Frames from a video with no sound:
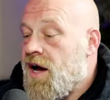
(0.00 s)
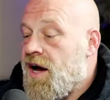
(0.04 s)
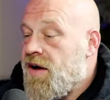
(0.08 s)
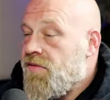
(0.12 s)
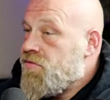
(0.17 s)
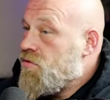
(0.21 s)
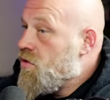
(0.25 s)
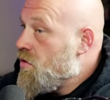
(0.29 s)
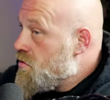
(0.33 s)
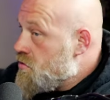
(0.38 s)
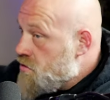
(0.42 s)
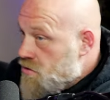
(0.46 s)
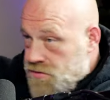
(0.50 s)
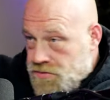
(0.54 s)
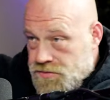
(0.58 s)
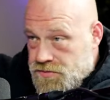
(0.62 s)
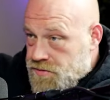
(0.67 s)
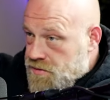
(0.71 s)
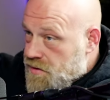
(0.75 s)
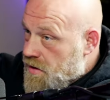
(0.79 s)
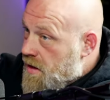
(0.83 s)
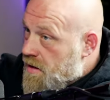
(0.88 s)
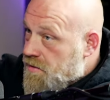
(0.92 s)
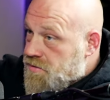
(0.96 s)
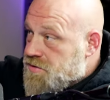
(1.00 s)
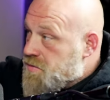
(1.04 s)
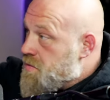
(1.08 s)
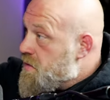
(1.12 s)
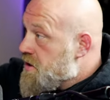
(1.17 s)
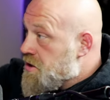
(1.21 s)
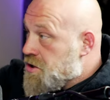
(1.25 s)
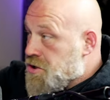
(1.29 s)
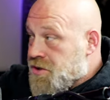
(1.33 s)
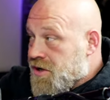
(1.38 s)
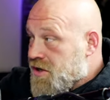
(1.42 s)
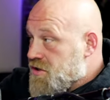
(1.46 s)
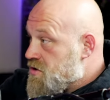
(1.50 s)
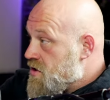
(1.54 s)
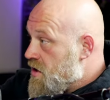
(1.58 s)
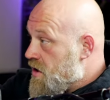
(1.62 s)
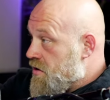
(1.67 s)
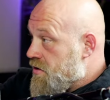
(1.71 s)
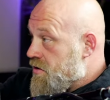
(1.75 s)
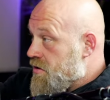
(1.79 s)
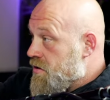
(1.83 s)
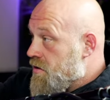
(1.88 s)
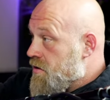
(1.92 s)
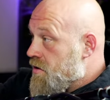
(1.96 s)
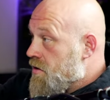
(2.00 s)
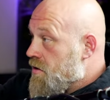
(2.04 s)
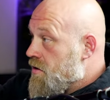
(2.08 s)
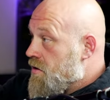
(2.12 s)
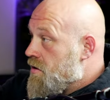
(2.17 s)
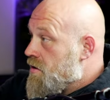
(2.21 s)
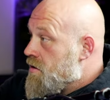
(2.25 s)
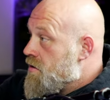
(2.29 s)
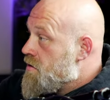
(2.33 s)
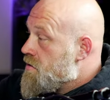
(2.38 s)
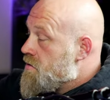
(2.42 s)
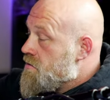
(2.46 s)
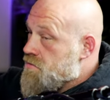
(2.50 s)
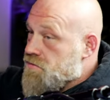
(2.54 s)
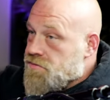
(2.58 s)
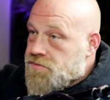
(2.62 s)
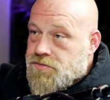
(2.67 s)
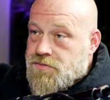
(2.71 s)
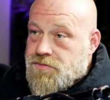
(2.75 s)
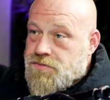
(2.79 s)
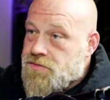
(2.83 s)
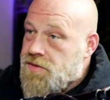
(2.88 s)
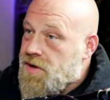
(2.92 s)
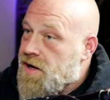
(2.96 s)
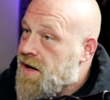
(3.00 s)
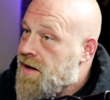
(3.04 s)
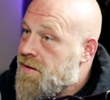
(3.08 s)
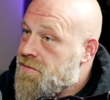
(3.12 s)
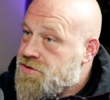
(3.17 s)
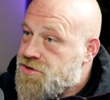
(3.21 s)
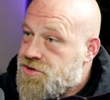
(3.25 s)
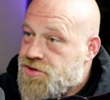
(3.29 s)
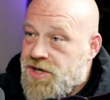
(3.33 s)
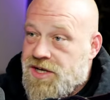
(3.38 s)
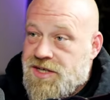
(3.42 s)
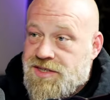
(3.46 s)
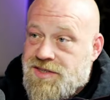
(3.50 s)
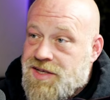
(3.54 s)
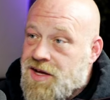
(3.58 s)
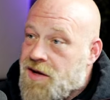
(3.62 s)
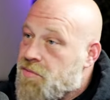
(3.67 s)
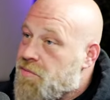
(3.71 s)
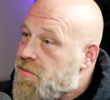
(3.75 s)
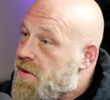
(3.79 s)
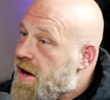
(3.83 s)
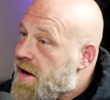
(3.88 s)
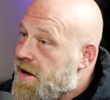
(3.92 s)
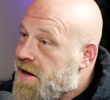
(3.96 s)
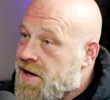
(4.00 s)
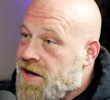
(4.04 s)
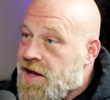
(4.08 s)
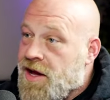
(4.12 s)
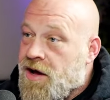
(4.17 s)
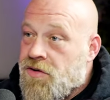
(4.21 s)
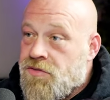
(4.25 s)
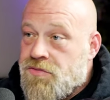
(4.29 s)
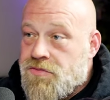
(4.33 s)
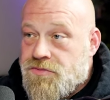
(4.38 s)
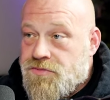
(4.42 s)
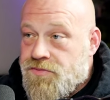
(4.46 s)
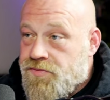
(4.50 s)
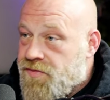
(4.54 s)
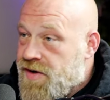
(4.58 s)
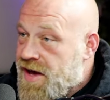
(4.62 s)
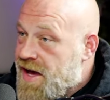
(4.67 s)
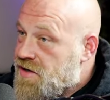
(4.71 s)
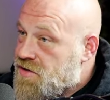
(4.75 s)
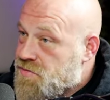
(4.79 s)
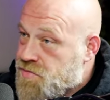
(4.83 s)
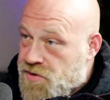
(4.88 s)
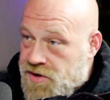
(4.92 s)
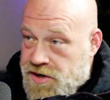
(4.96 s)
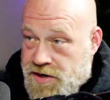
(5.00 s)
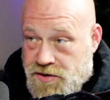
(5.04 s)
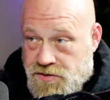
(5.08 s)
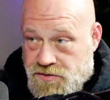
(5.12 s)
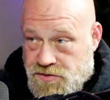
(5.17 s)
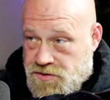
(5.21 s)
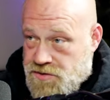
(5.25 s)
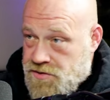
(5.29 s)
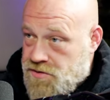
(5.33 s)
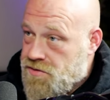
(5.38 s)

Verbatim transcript: I've told you, I was a big stress eater. Right. Mm. I'm stressed. I'm banging out fast breaks.